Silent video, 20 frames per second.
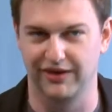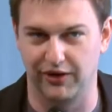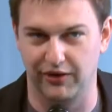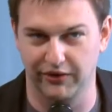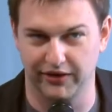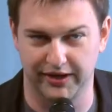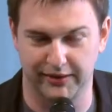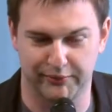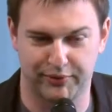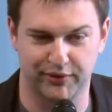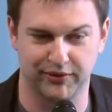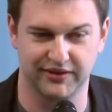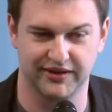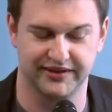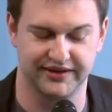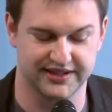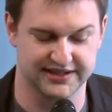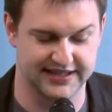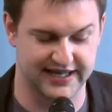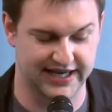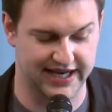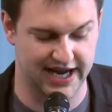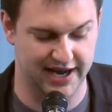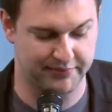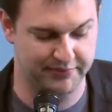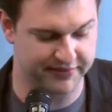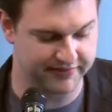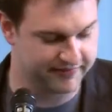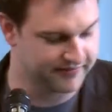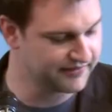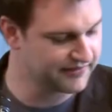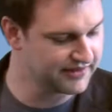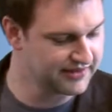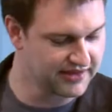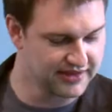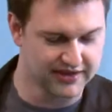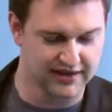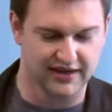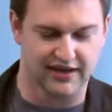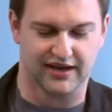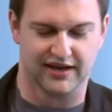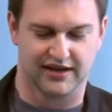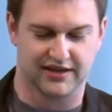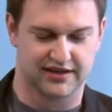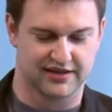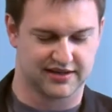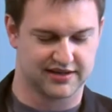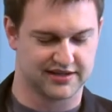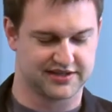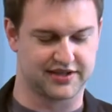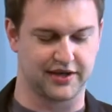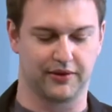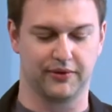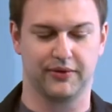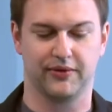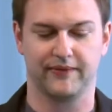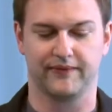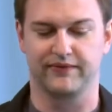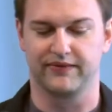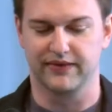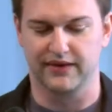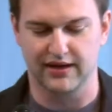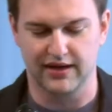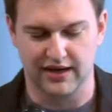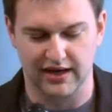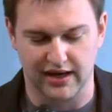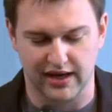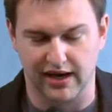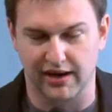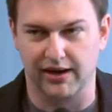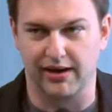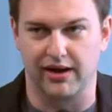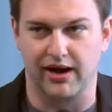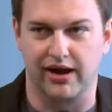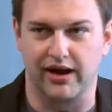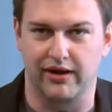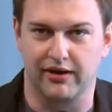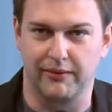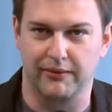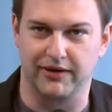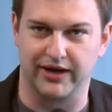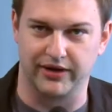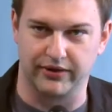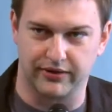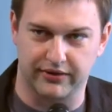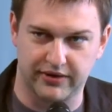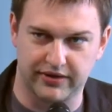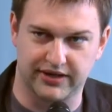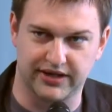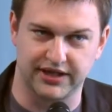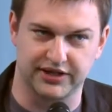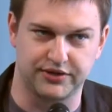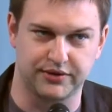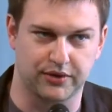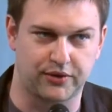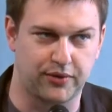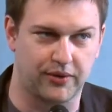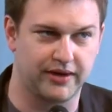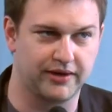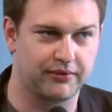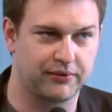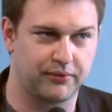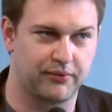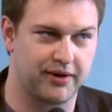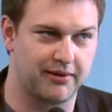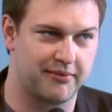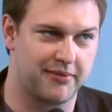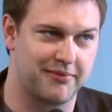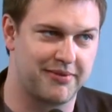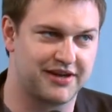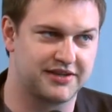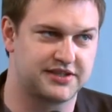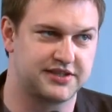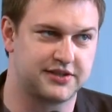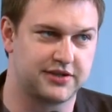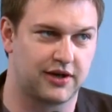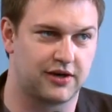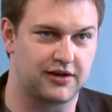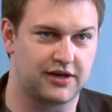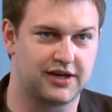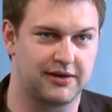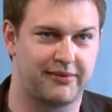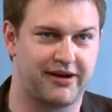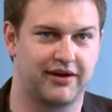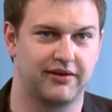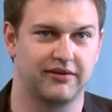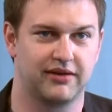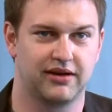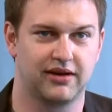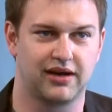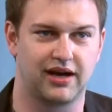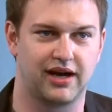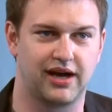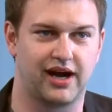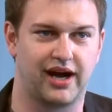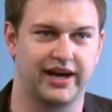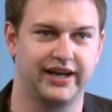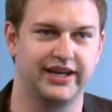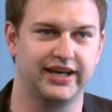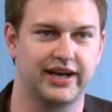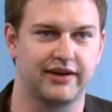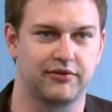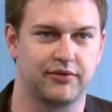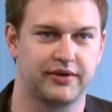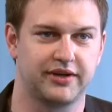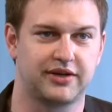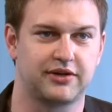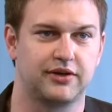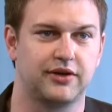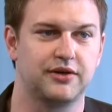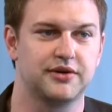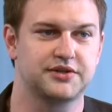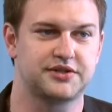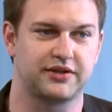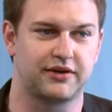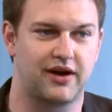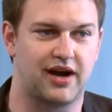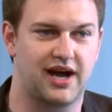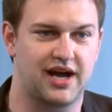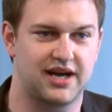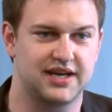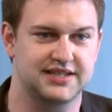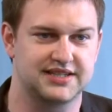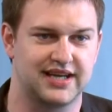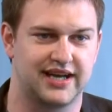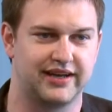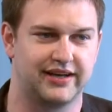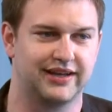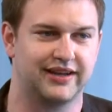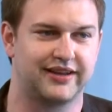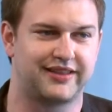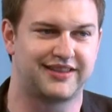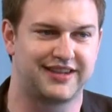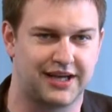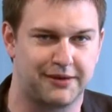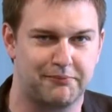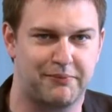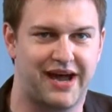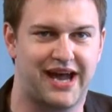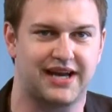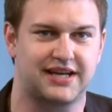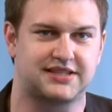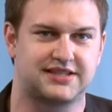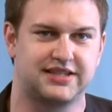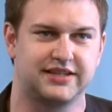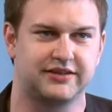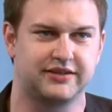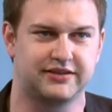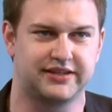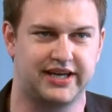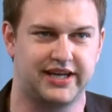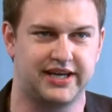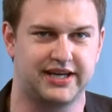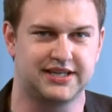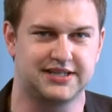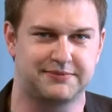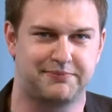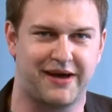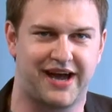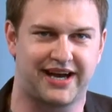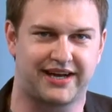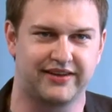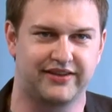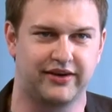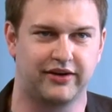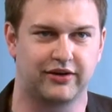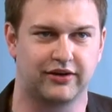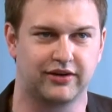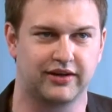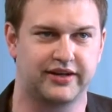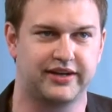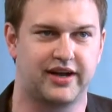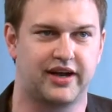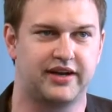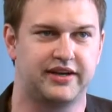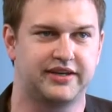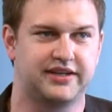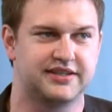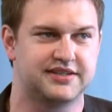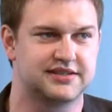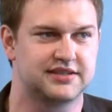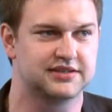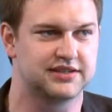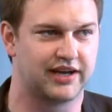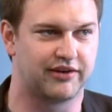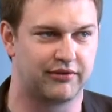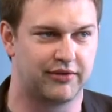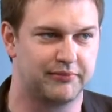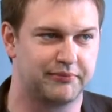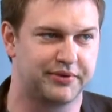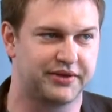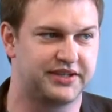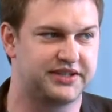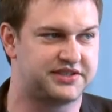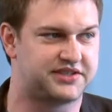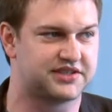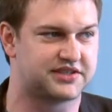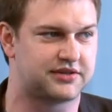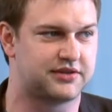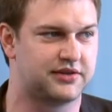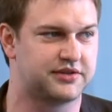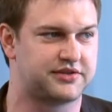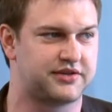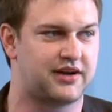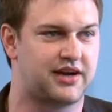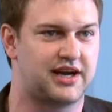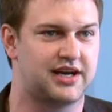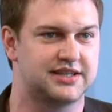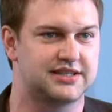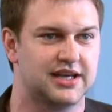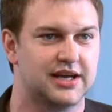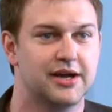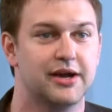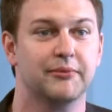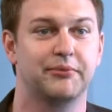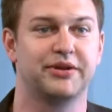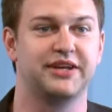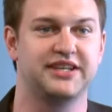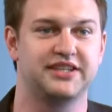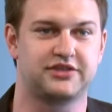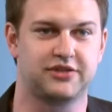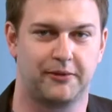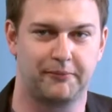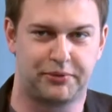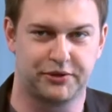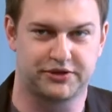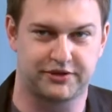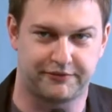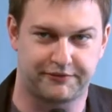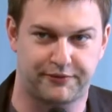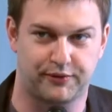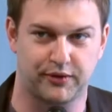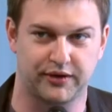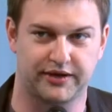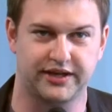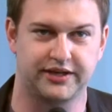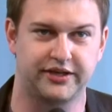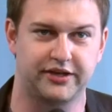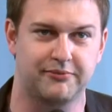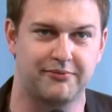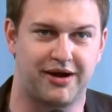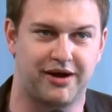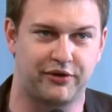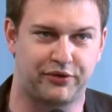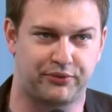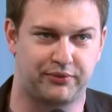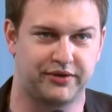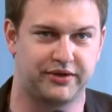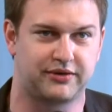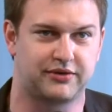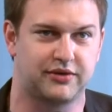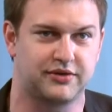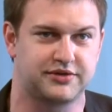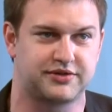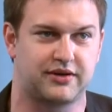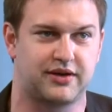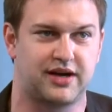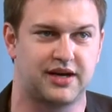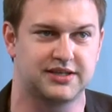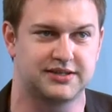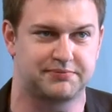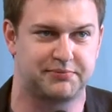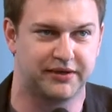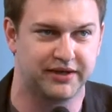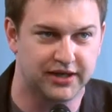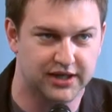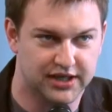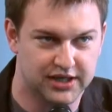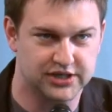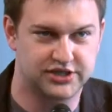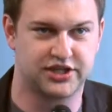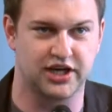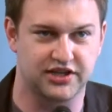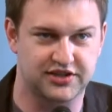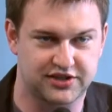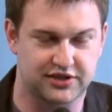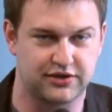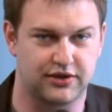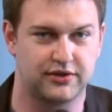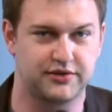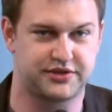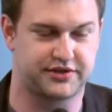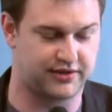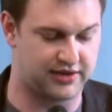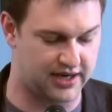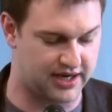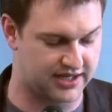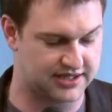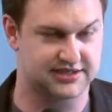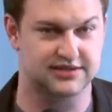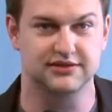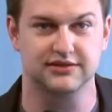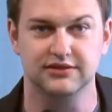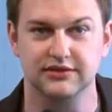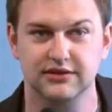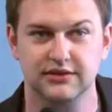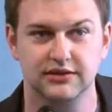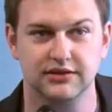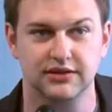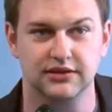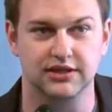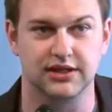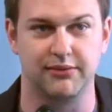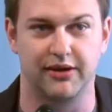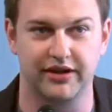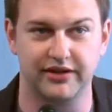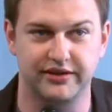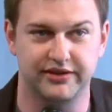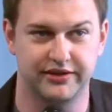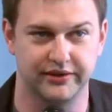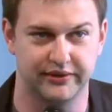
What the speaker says: Only in Portland does that happen. So, in order to get you acquainted with what I'm about to talk about, I need everyone to close their eyes and think back to their days back in the early 90s. Everyone, please, just close your eyes. Please don't put your fork into your mouth when you close your eyes, but just close your eyes. Come on,